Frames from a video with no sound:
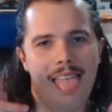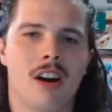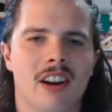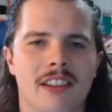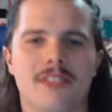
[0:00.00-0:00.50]

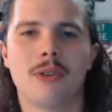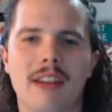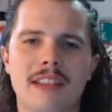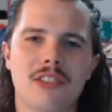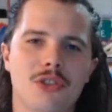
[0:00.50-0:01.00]
Alright, so
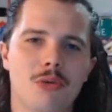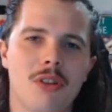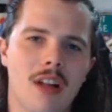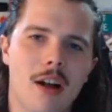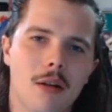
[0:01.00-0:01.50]
as
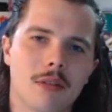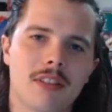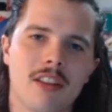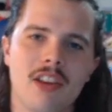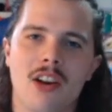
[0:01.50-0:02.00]
usual, I'll
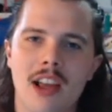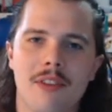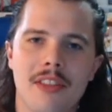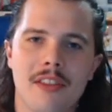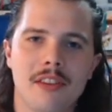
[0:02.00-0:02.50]
tell you
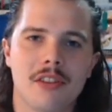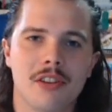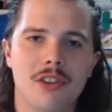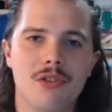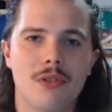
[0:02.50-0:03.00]
everything you
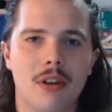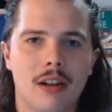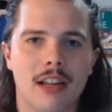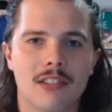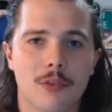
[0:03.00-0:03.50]
can do
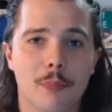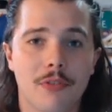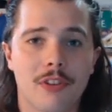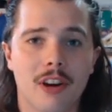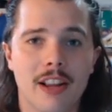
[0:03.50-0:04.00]
as a
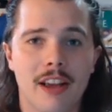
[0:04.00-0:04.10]
spoofer right